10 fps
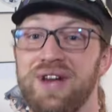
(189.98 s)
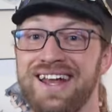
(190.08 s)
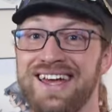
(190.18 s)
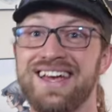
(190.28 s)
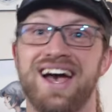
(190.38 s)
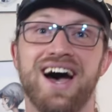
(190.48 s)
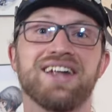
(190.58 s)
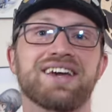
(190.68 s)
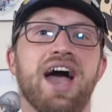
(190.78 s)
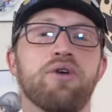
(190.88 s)
reading
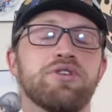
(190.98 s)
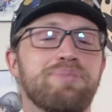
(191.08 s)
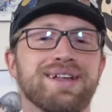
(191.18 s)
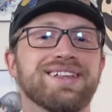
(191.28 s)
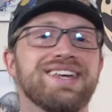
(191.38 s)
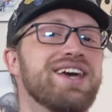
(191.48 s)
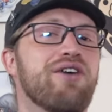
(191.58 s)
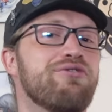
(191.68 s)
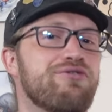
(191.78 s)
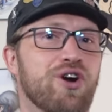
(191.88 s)
An Accountability
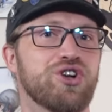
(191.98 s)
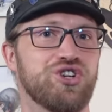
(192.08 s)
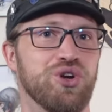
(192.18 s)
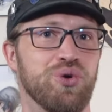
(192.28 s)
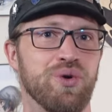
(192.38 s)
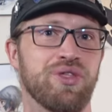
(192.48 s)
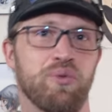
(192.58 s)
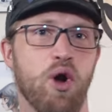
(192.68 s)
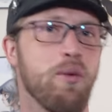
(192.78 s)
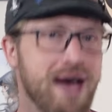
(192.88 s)
of Virtue, the
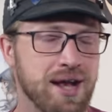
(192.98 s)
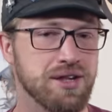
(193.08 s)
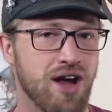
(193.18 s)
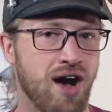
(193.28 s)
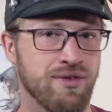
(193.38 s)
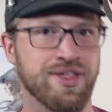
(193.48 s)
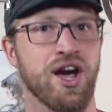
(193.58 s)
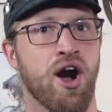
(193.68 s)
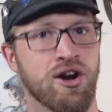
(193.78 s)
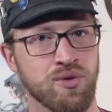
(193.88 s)
romance novel
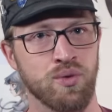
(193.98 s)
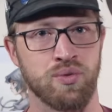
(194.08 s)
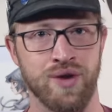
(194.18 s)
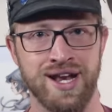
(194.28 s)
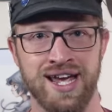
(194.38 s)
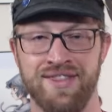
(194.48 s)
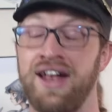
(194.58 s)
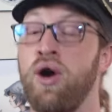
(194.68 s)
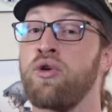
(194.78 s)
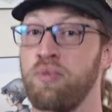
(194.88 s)
the Ardent was reading in
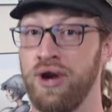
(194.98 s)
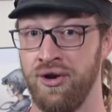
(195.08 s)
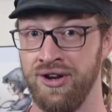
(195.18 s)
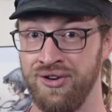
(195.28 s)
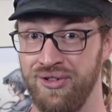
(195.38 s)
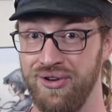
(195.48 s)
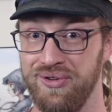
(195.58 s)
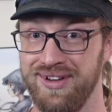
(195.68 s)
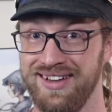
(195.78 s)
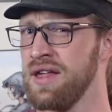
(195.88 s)
that Oathbringer
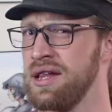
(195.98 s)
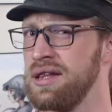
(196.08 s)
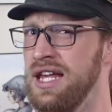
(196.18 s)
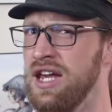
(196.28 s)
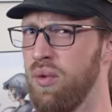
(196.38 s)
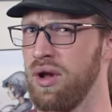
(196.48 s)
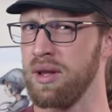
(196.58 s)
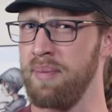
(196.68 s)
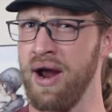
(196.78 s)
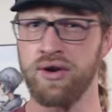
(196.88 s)
interlude. The sequel
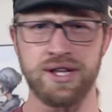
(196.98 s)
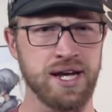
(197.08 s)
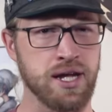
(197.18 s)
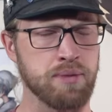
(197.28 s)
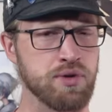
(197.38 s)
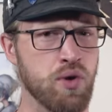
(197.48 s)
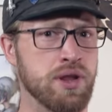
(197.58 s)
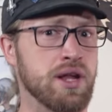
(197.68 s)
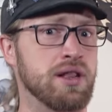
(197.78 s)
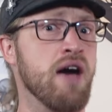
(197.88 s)
apparently
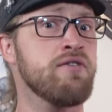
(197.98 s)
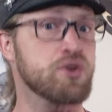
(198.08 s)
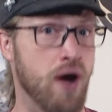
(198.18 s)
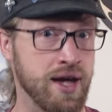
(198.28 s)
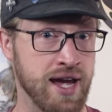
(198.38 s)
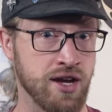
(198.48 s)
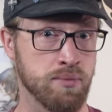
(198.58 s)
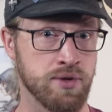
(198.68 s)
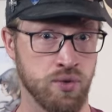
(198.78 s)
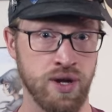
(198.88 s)
explores a love
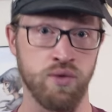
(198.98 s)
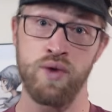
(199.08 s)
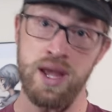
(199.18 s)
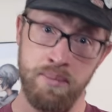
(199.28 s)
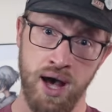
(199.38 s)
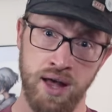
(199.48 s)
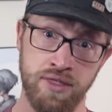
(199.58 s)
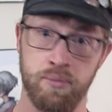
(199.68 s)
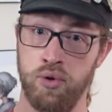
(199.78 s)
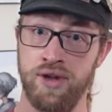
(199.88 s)
triangle between Wima,
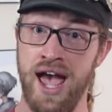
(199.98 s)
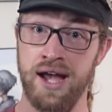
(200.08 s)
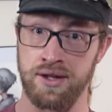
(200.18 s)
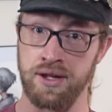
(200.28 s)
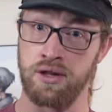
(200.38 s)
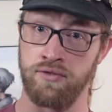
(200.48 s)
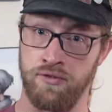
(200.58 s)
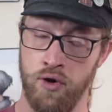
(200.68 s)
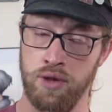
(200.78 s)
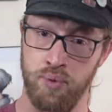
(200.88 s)
the protagonist of the
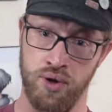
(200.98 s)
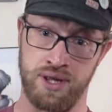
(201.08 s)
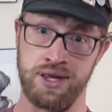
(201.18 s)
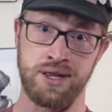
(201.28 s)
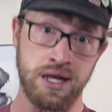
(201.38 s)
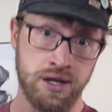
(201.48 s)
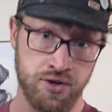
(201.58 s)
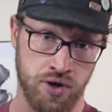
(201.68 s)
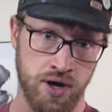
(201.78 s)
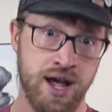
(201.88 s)
first book's
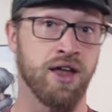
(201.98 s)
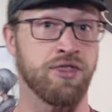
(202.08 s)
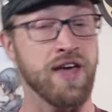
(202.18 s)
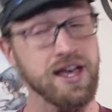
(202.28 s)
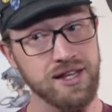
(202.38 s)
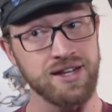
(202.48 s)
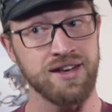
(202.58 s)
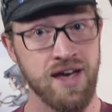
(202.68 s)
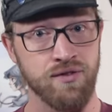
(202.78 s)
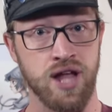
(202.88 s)
sister, a Thalen
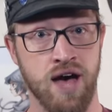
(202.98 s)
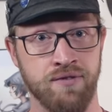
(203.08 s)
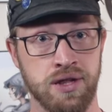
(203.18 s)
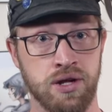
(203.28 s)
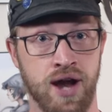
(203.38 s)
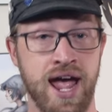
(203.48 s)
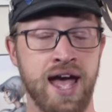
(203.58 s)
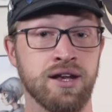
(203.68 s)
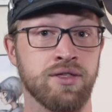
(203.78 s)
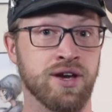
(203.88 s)
naval officer,
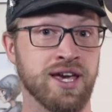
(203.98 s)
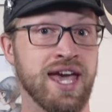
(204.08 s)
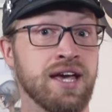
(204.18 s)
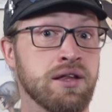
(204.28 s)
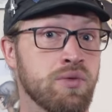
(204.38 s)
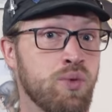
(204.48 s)
and the King's